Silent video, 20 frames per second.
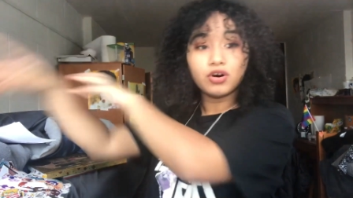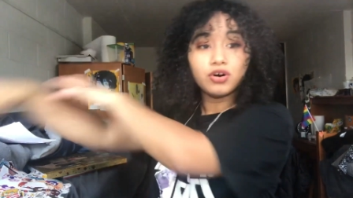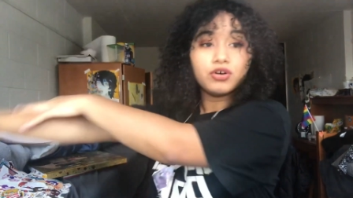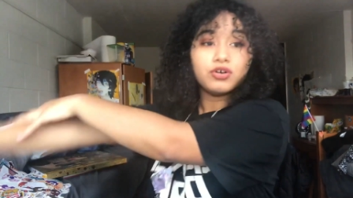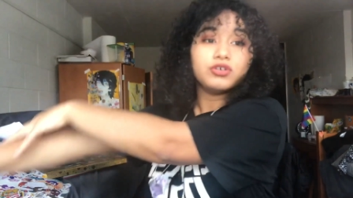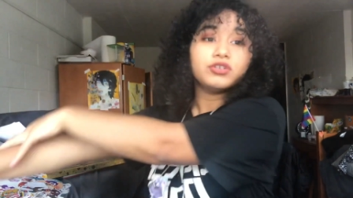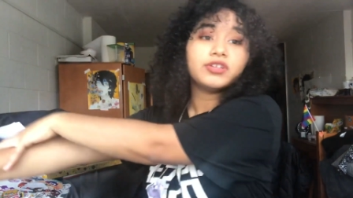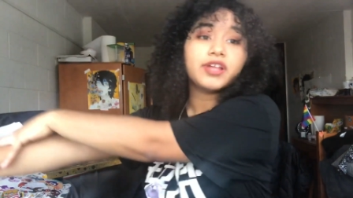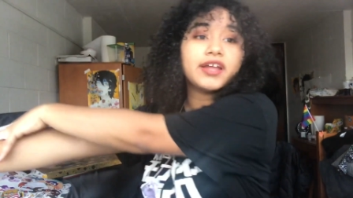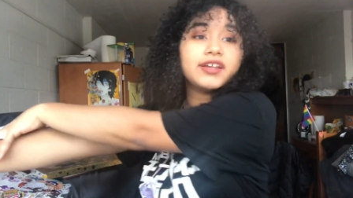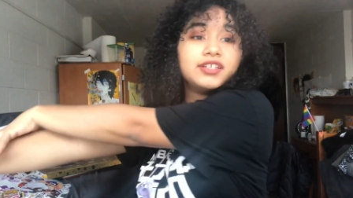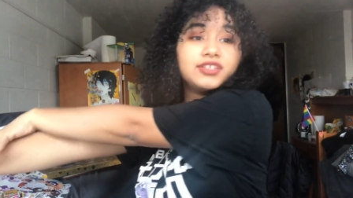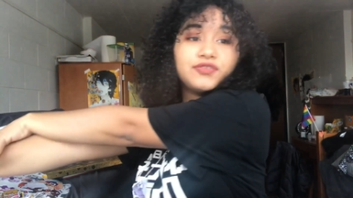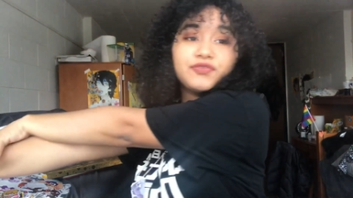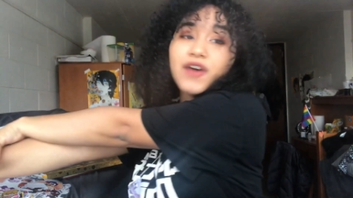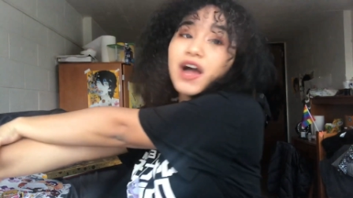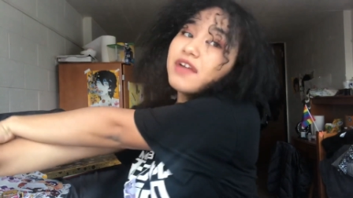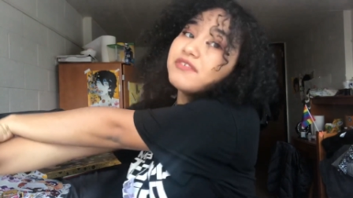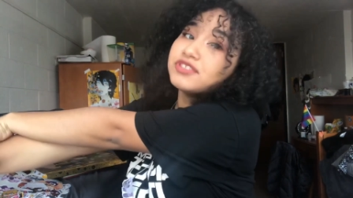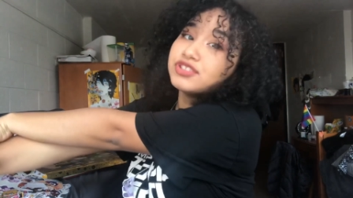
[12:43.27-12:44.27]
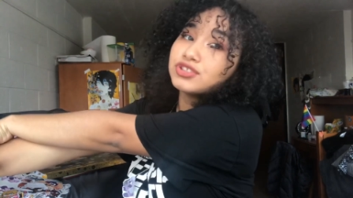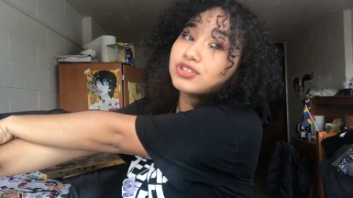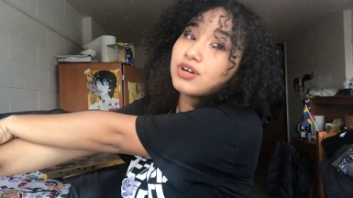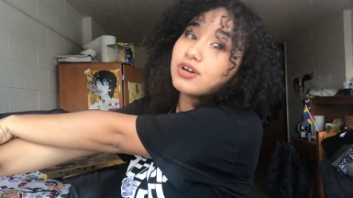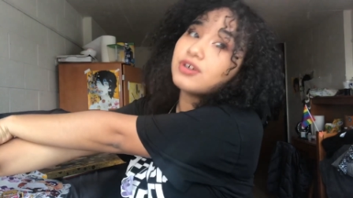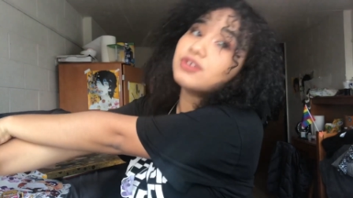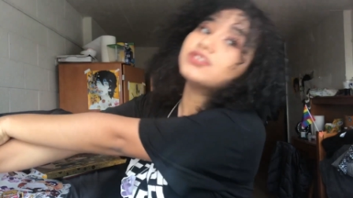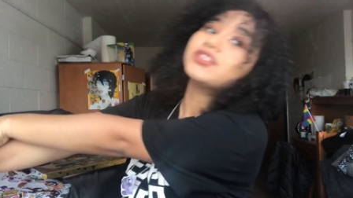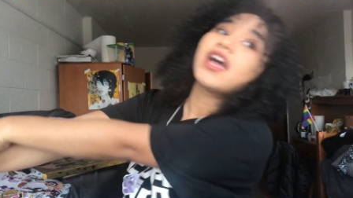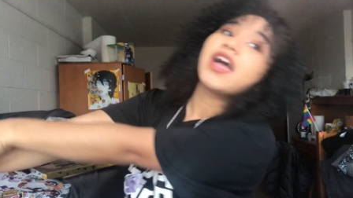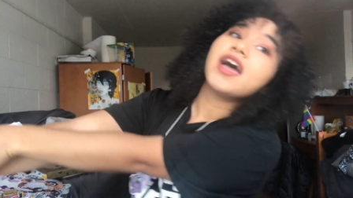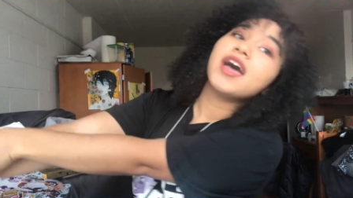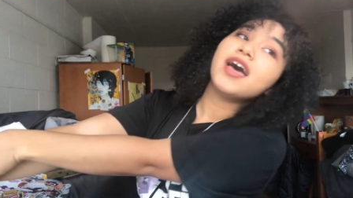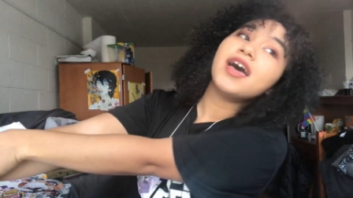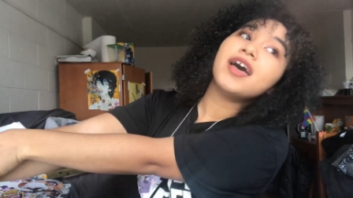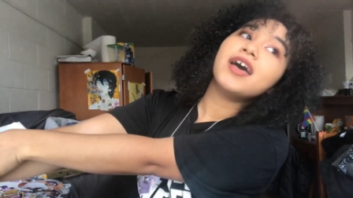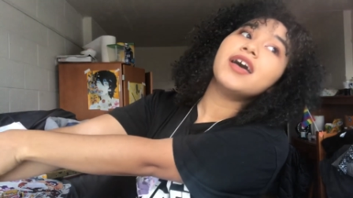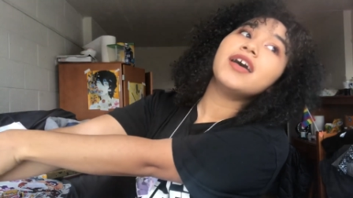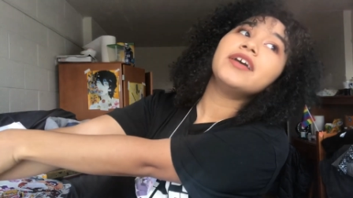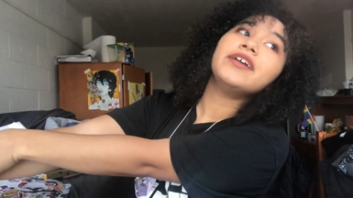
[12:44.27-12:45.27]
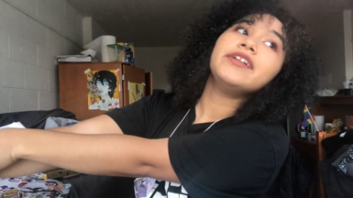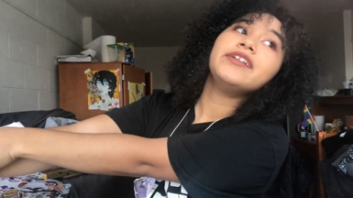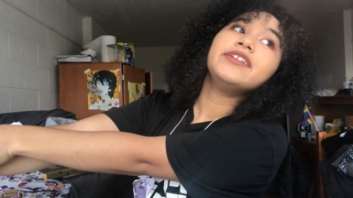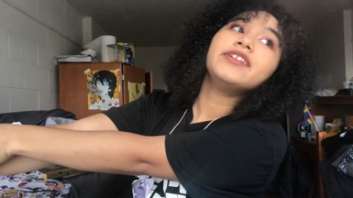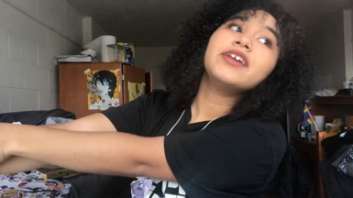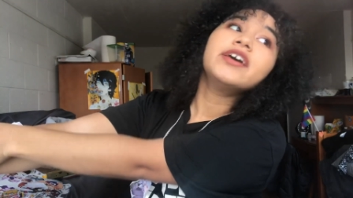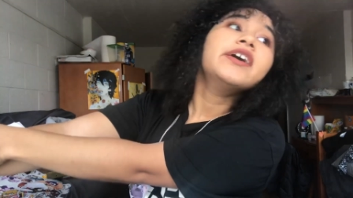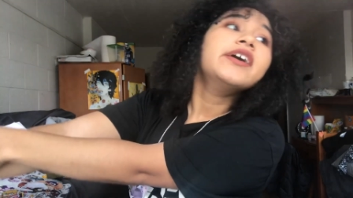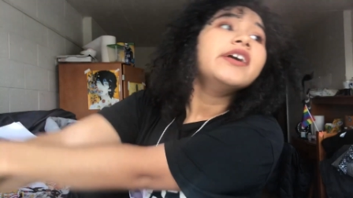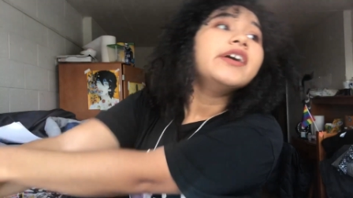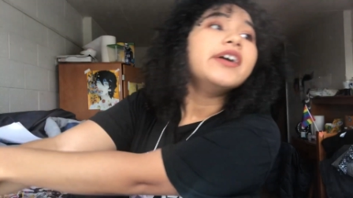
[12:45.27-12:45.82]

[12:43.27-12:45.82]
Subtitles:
old and it's 5 years old and